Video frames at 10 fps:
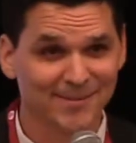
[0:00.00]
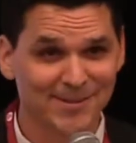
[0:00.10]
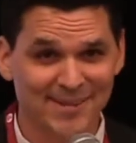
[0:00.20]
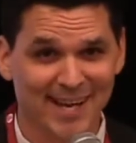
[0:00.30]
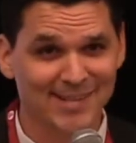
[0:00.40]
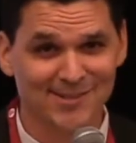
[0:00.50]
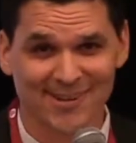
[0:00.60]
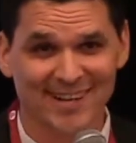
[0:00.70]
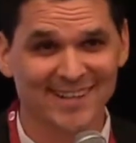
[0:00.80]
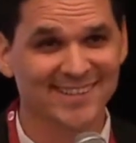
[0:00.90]
Where's the Hate
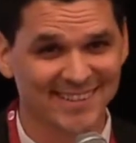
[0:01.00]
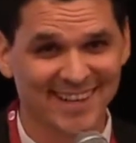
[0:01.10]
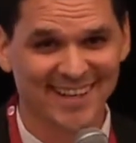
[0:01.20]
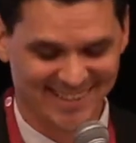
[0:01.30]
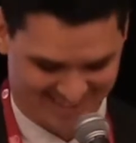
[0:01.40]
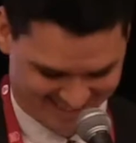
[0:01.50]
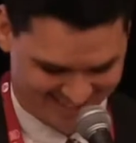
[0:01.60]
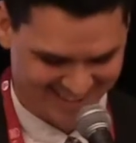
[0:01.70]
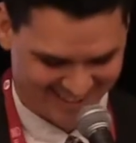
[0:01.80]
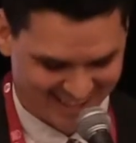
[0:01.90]
Train? Yeah.
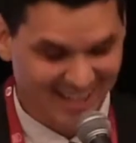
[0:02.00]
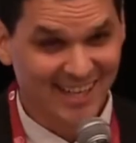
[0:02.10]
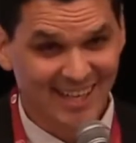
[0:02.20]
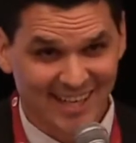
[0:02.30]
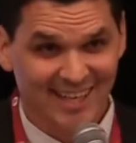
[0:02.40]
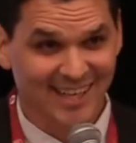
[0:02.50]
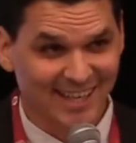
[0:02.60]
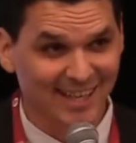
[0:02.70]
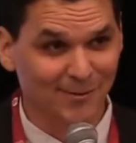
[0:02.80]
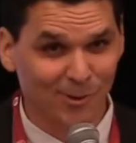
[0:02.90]

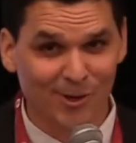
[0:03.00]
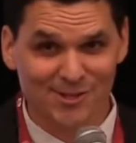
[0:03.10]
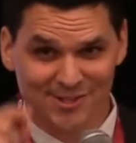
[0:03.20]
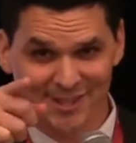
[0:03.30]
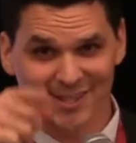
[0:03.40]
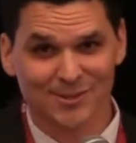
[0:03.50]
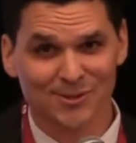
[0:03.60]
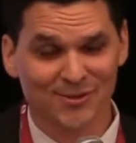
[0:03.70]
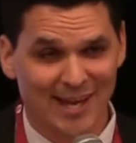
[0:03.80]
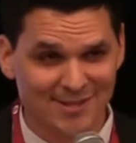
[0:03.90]
And of course, the
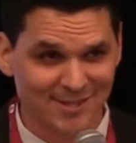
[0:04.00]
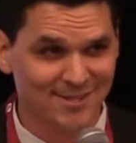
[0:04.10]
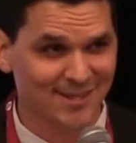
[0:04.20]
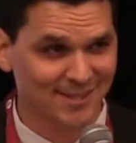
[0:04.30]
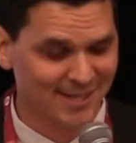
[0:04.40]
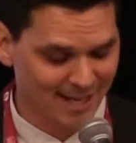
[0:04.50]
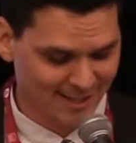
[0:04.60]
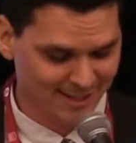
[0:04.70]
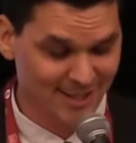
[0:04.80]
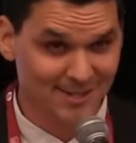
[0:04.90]
2006
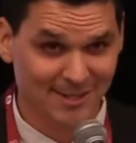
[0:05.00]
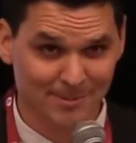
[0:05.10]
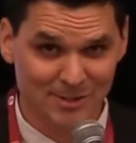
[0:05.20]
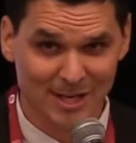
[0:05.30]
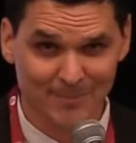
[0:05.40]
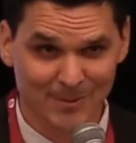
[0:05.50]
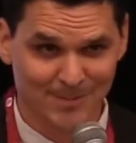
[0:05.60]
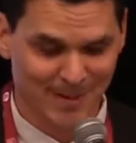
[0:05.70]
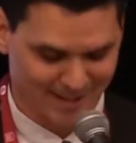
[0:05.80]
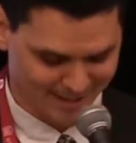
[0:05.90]
Yates Cup champions
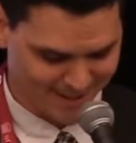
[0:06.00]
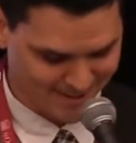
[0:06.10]
back there.